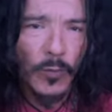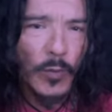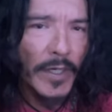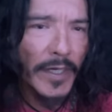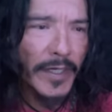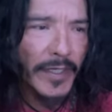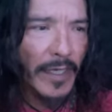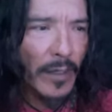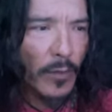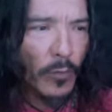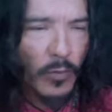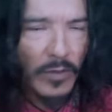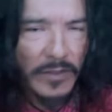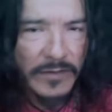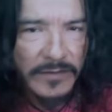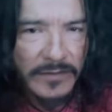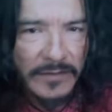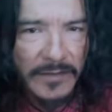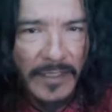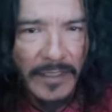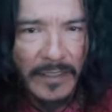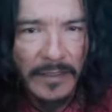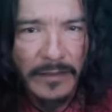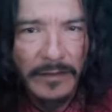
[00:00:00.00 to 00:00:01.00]
why I was
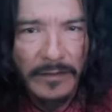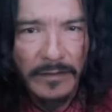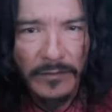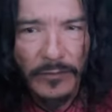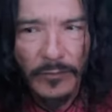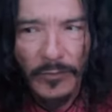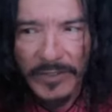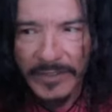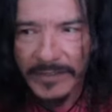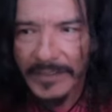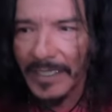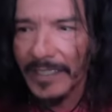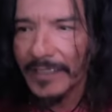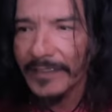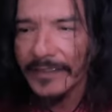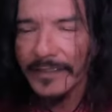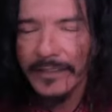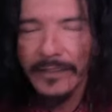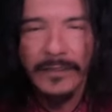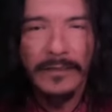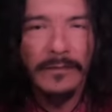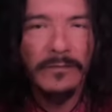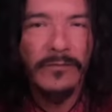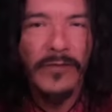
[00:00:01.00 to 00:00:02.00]
not
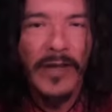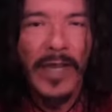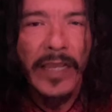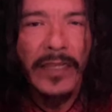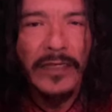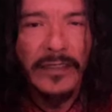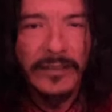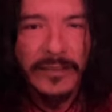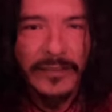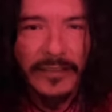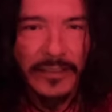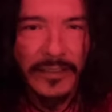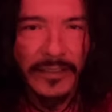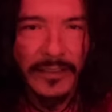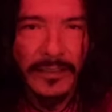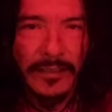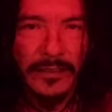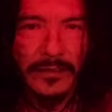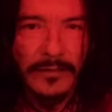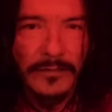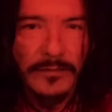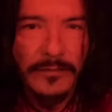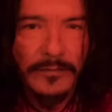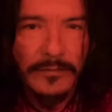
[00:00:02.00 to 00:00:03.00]
retaliating violently,
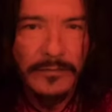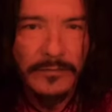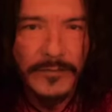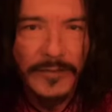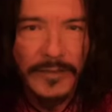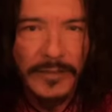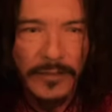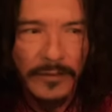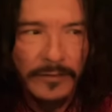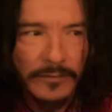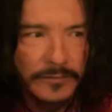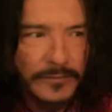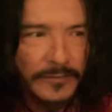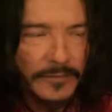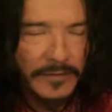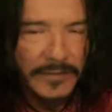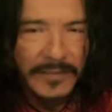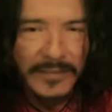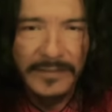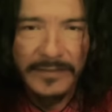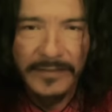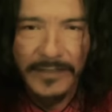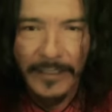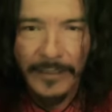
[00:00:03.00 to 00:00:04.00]
to
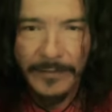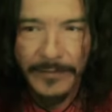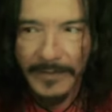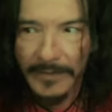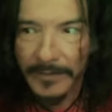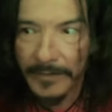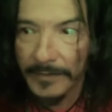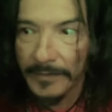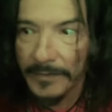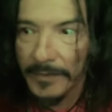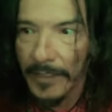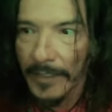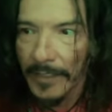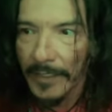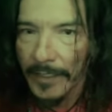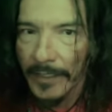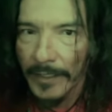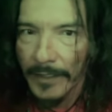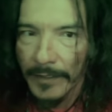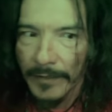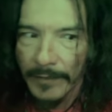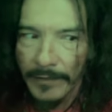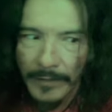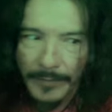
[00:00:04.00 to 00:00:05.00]
this guy, because,
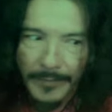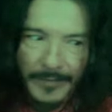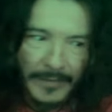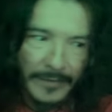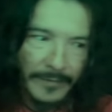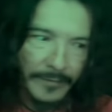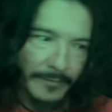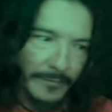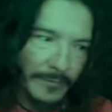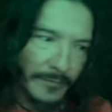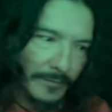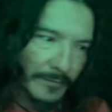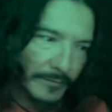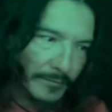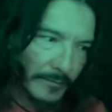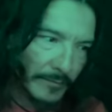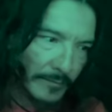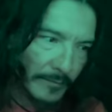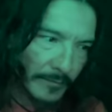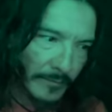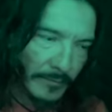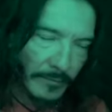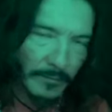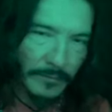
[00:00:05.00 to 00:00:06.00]
I mean,
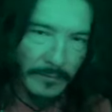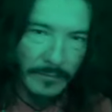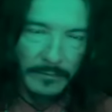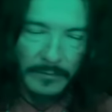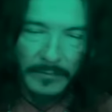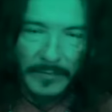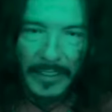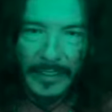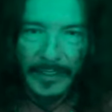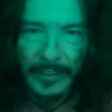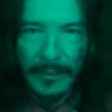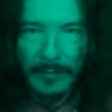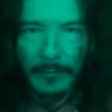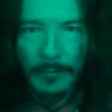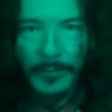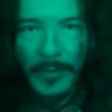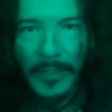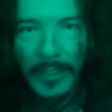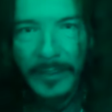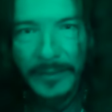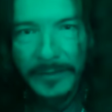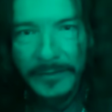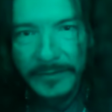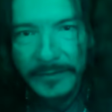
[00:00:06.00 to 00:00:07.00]
I can
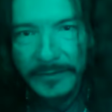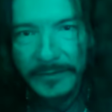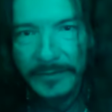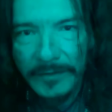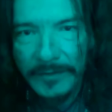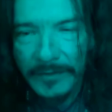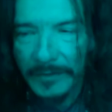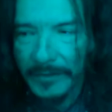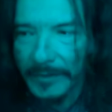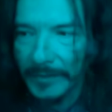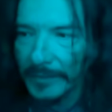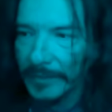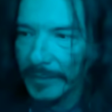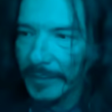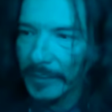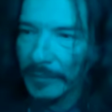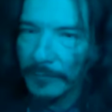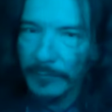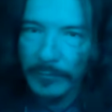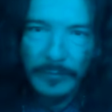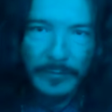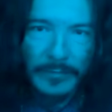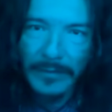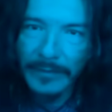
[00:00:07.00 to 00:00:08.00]
punch, I can
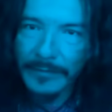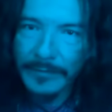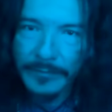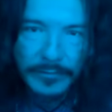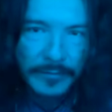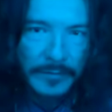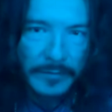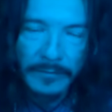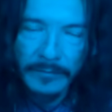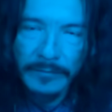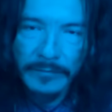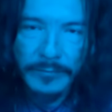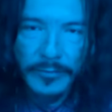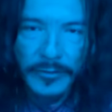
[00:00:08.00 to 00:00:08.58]
elbow, but